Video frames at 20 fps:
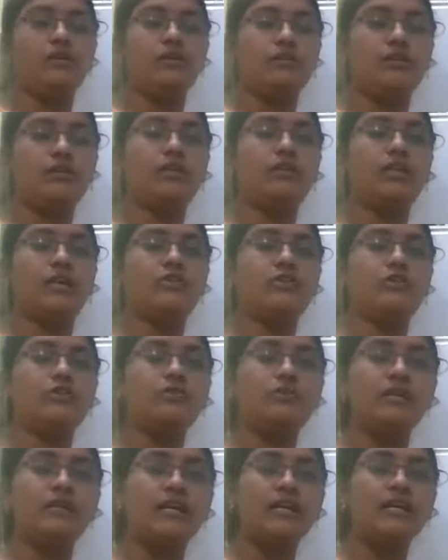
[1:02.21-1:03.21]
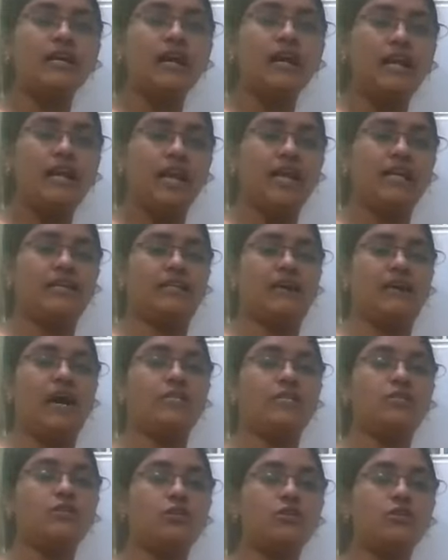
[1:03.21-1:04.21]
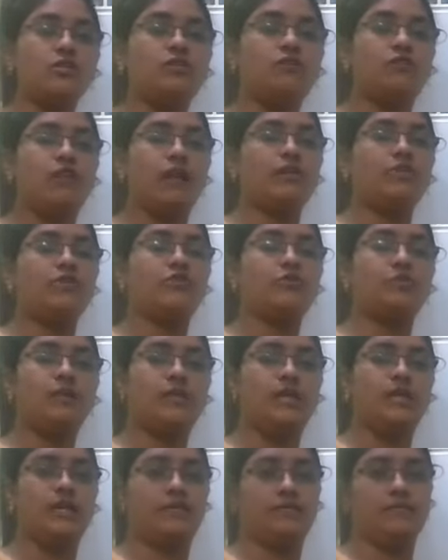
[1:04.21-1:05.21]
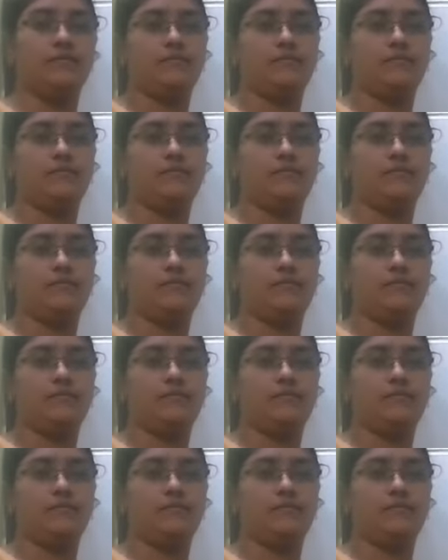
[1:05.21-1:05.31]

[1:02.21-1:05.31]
So there should be a light, a source of light should be there.